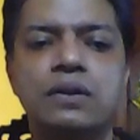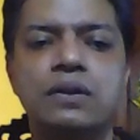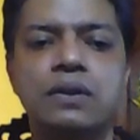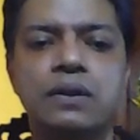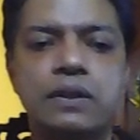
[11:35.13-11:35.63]

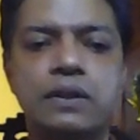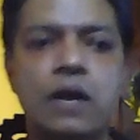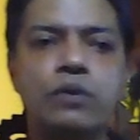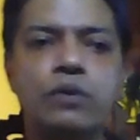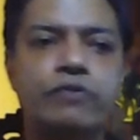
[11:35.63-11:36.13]
The
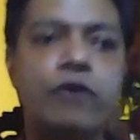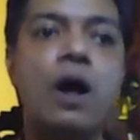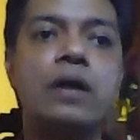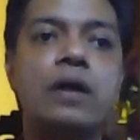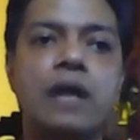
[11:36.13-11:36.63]
sound of
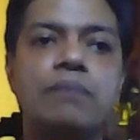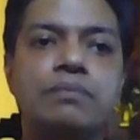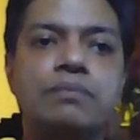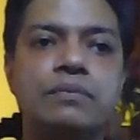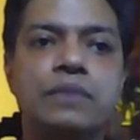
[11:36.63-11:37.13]
war come
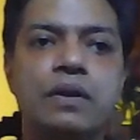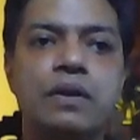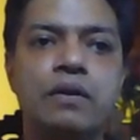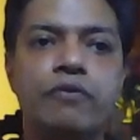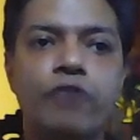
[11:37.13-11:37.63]

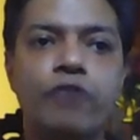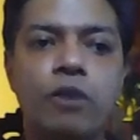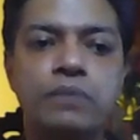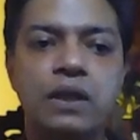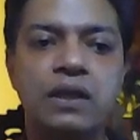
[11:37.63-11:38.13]
from
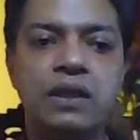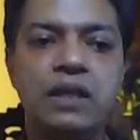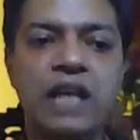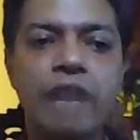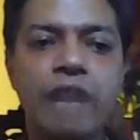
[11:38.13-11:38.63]
the
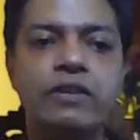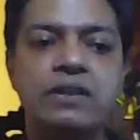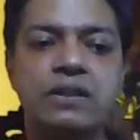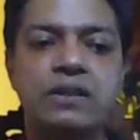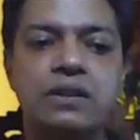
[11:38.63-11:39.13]

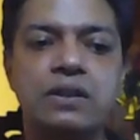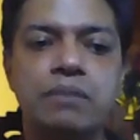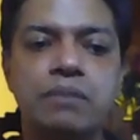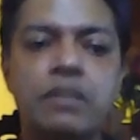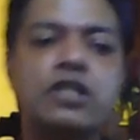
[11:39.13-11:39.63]
caverns
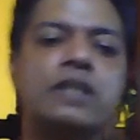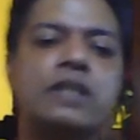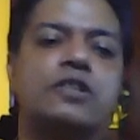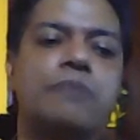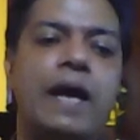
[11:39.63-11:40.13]
measureless
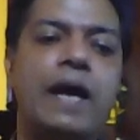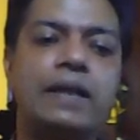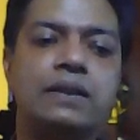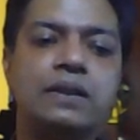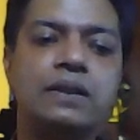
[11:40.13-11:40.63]
to man,
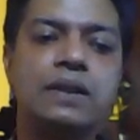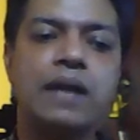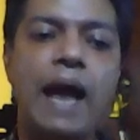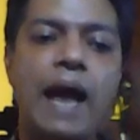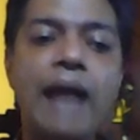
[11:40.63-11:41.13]

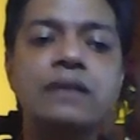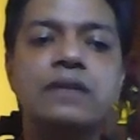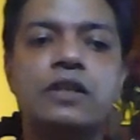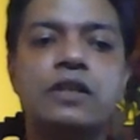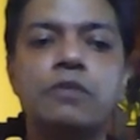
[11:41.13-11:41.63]
and the
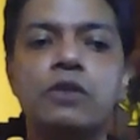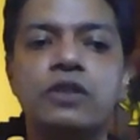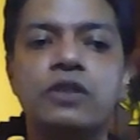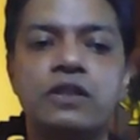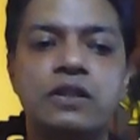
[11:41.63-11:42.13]

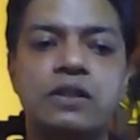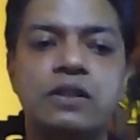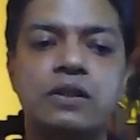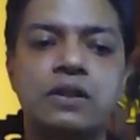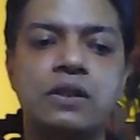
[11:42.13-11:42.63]

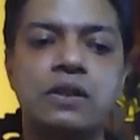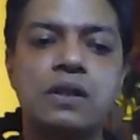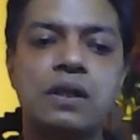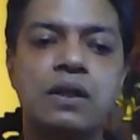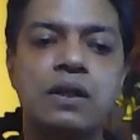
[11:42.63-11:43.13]
tumultuous
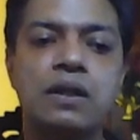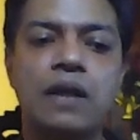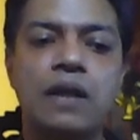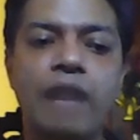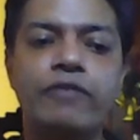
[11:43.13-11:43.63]

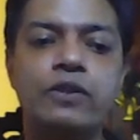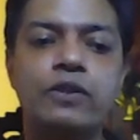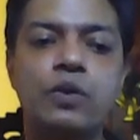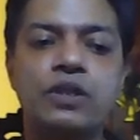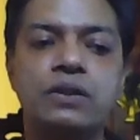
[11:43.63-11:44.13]
lifeless ocean.